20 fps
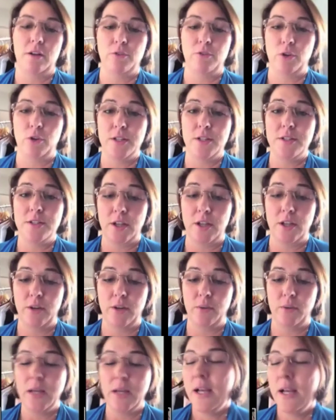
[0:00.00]
for us.
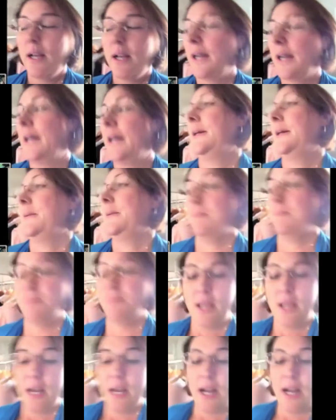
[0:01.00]
So
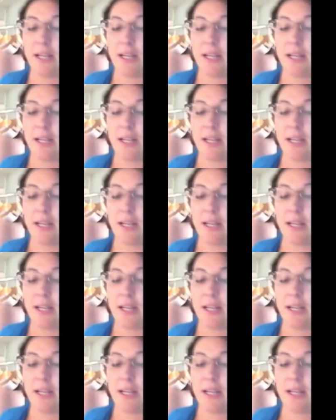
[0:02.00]
I